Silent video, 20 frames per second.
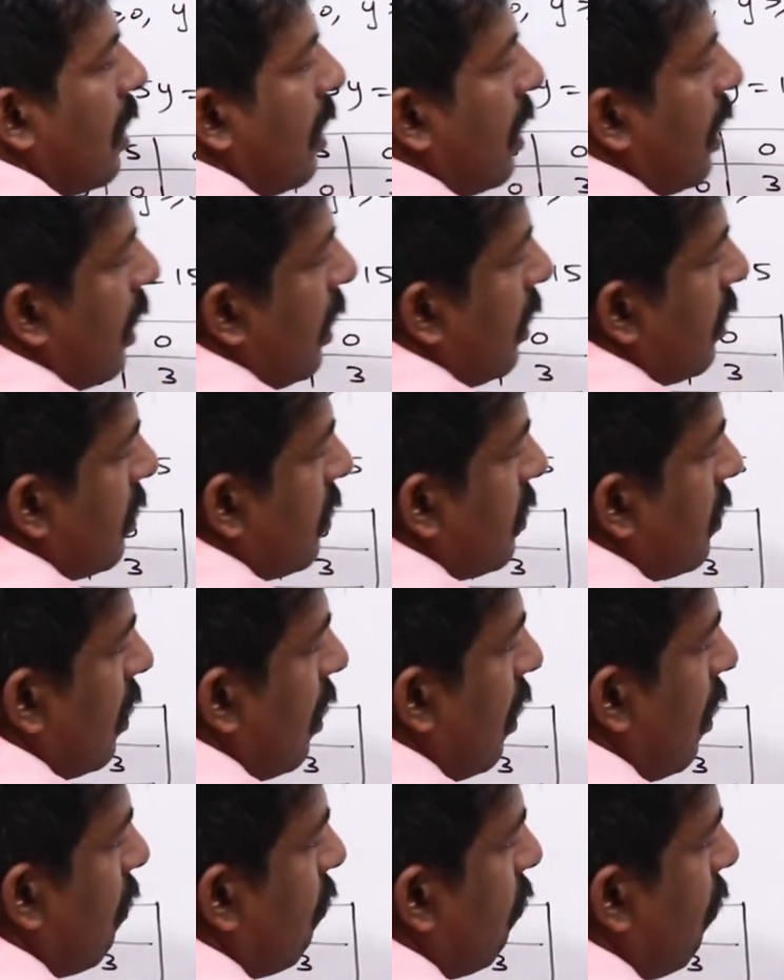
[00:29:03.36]
here it is
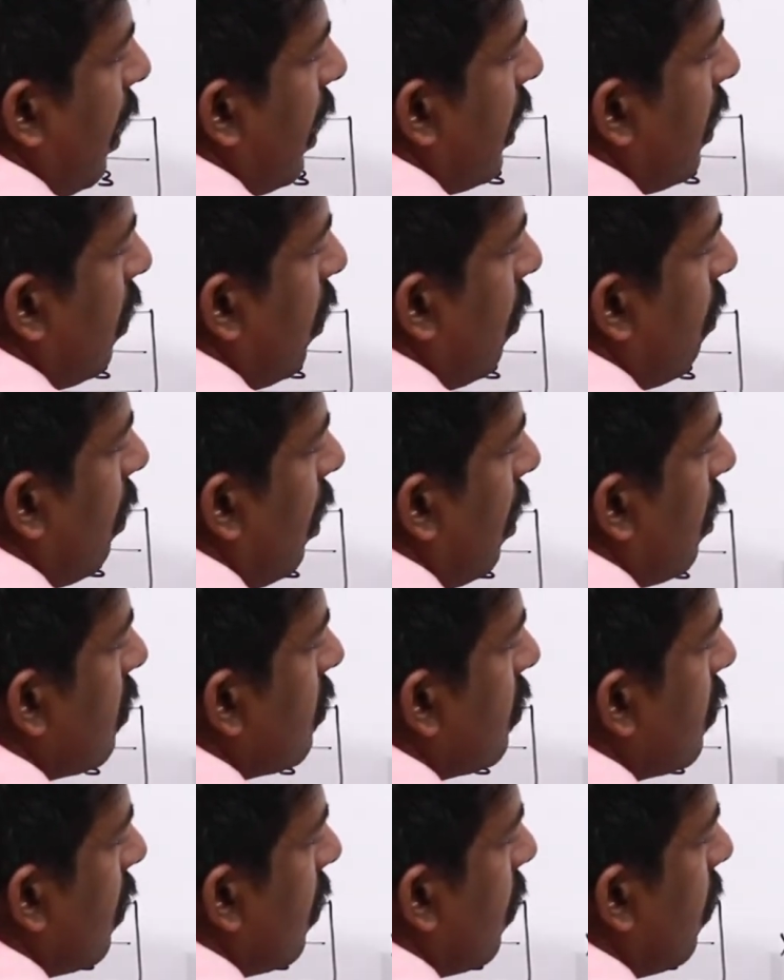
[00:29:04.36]
5,
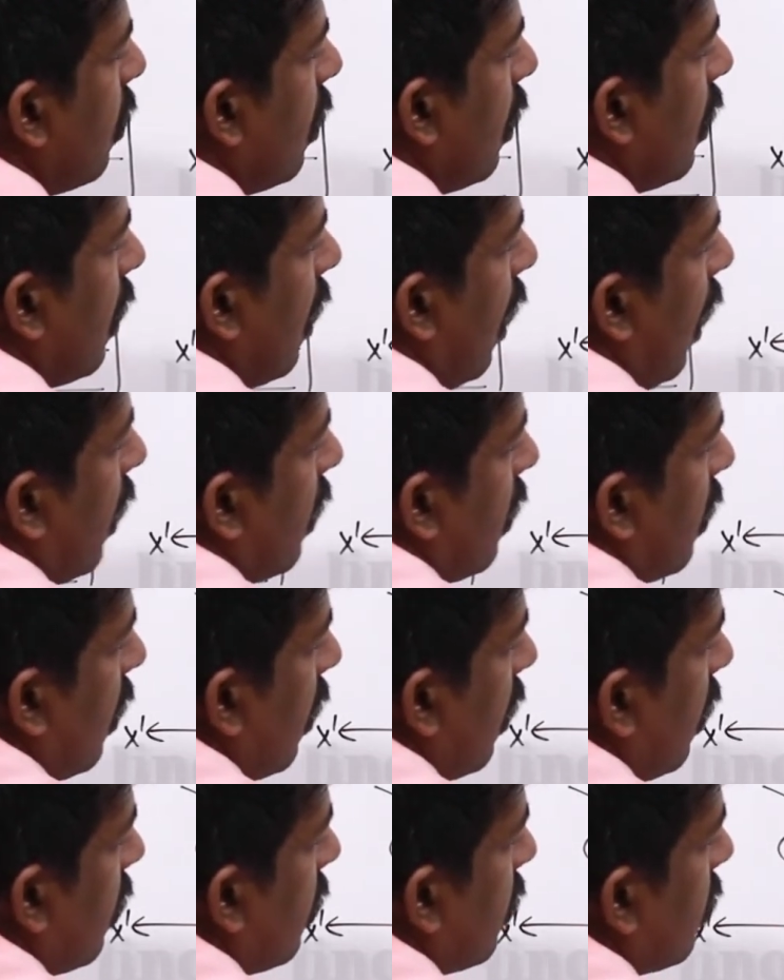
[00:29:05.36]
0, and
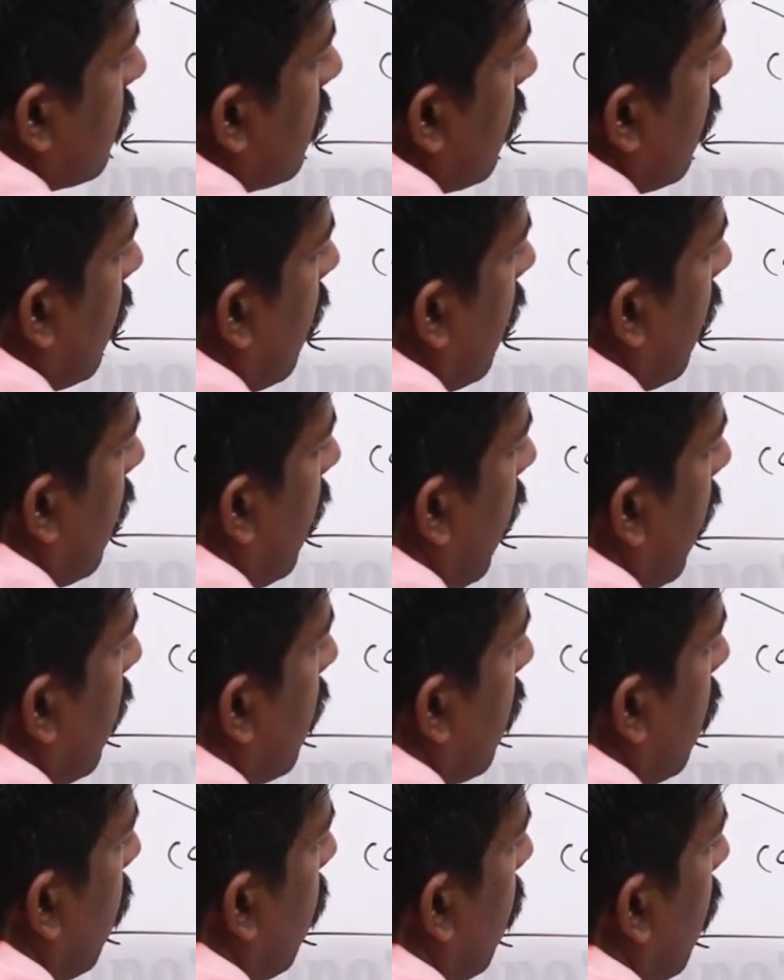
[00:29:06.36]
here it is
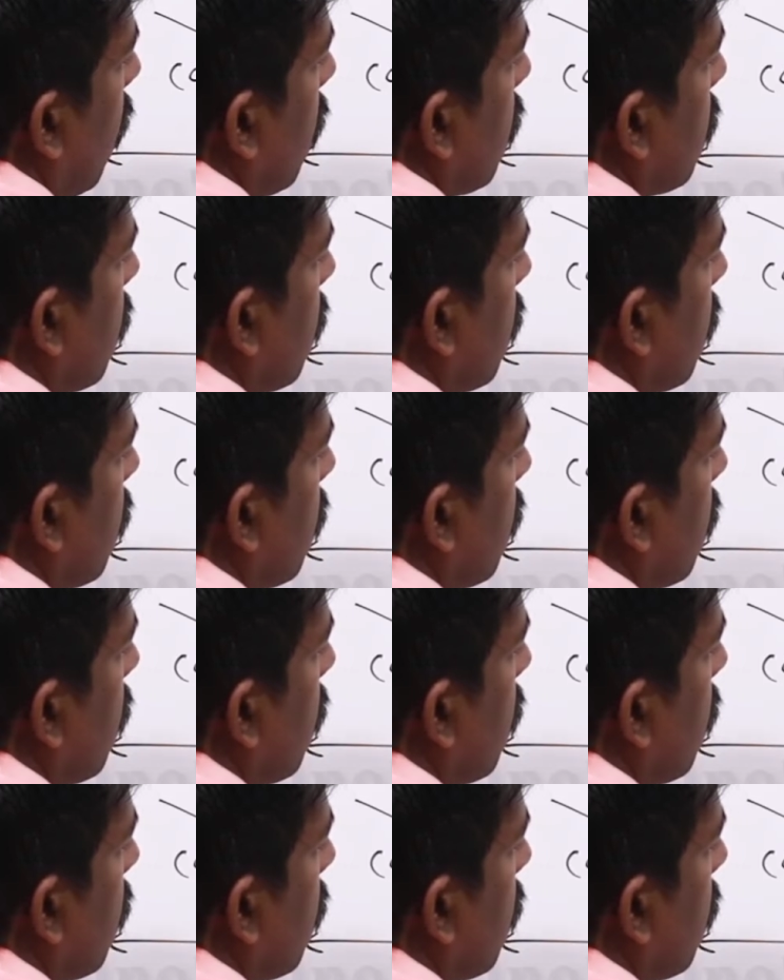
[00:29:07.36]
9,